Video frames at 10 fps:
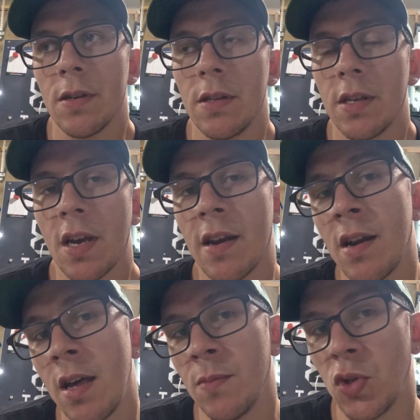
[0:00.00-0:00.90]
You cut
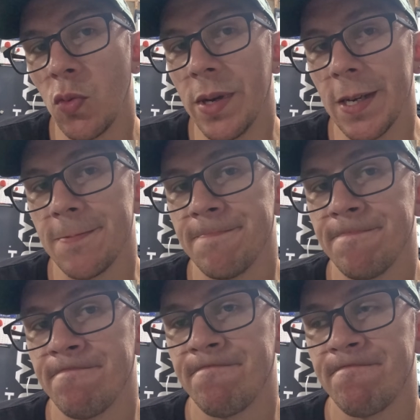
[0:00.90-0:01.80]
an item too big.
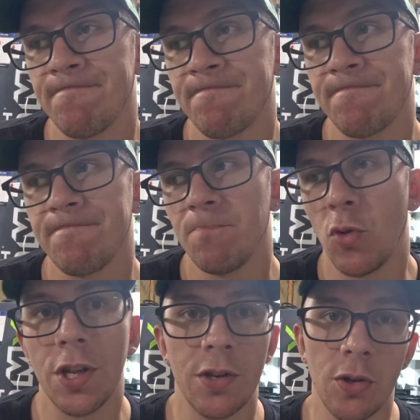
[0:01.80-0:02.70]

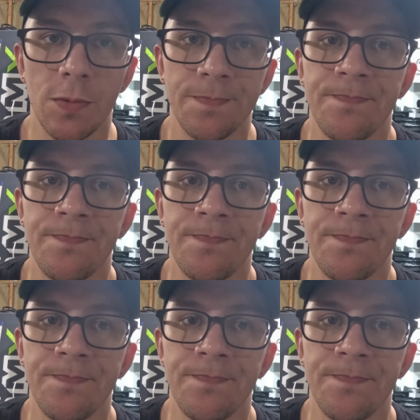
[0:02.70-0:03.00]
What do you do?